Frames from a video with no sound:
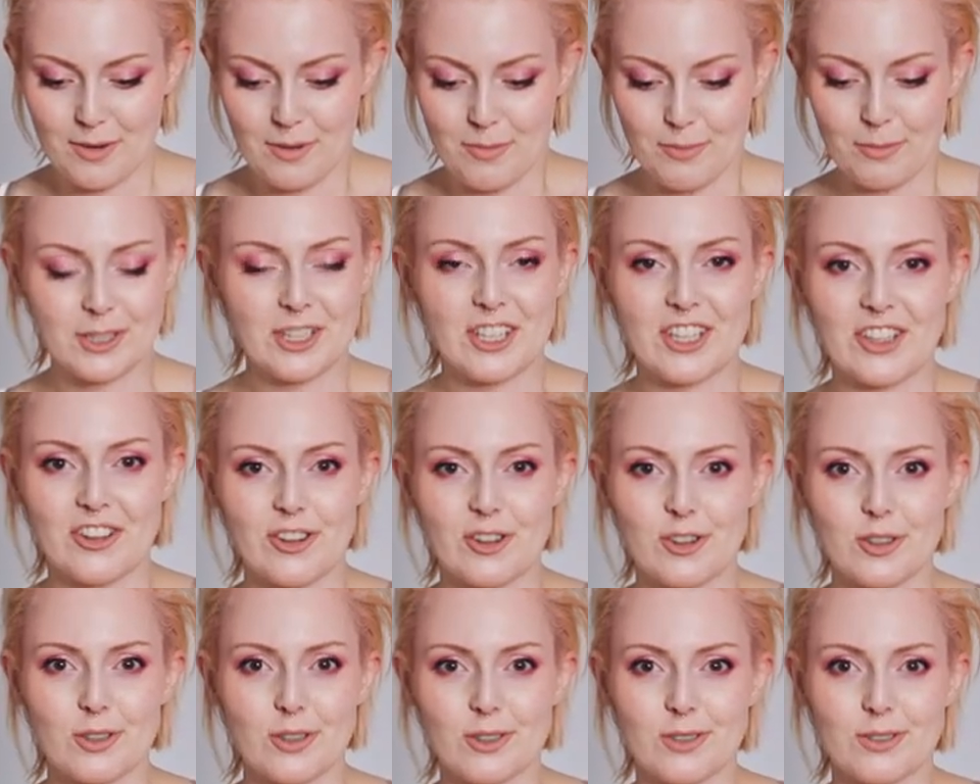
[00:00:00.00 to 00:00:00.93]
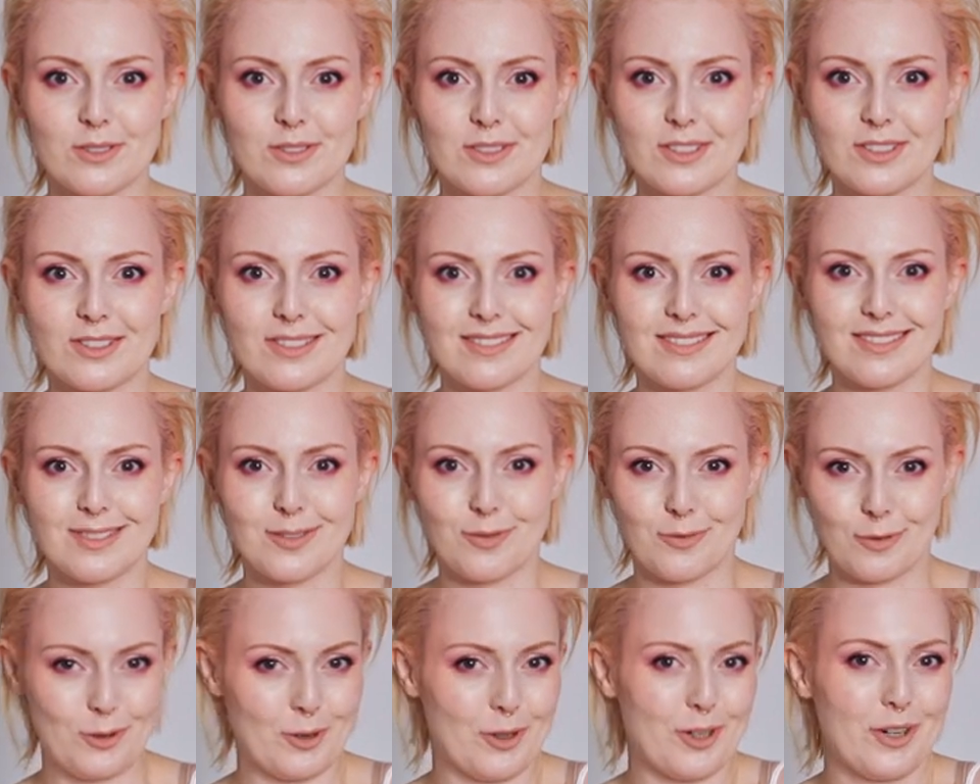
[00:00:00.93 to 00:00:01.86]
material
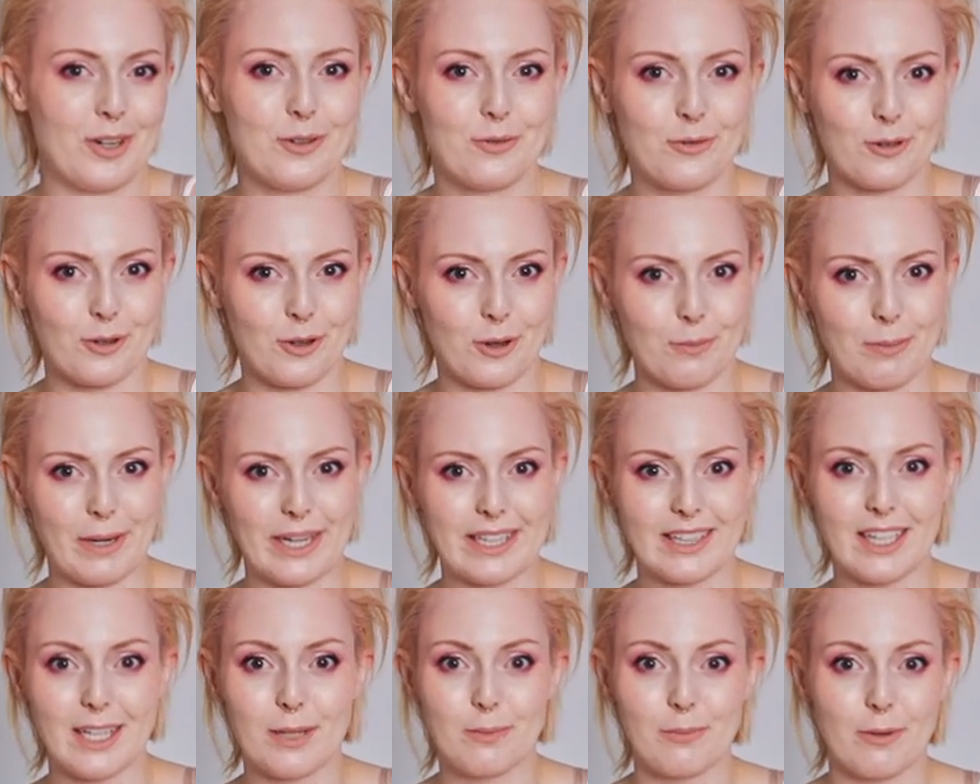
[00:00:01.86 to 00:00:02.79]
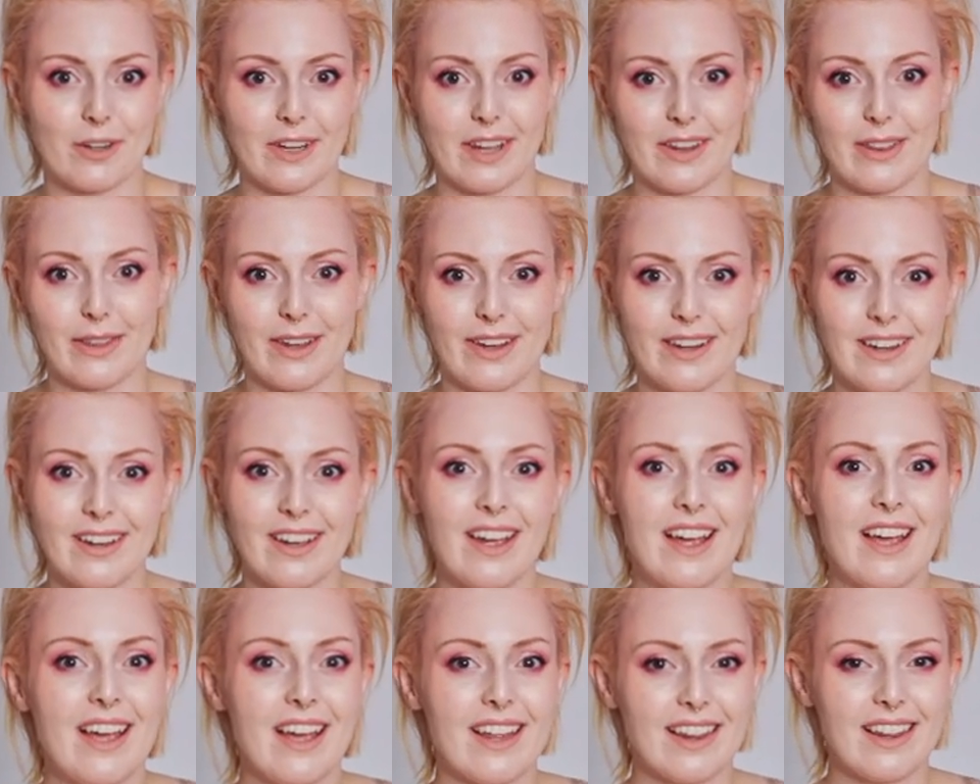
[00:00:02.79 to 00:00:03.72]
for the binding, but I think
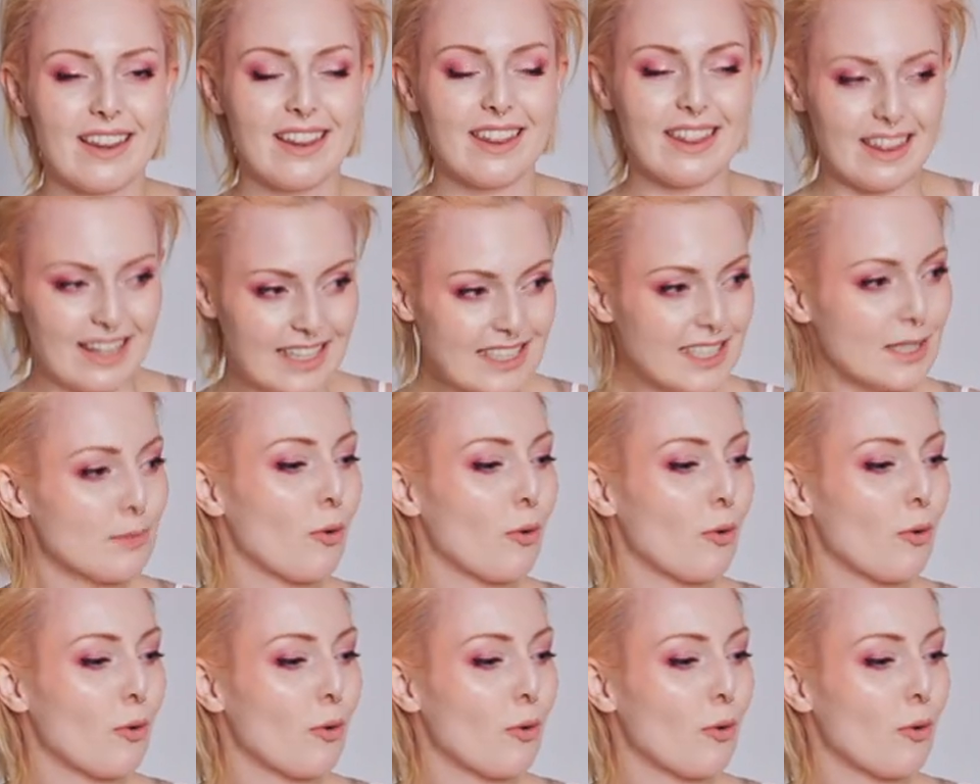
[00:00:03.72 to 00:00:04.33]
this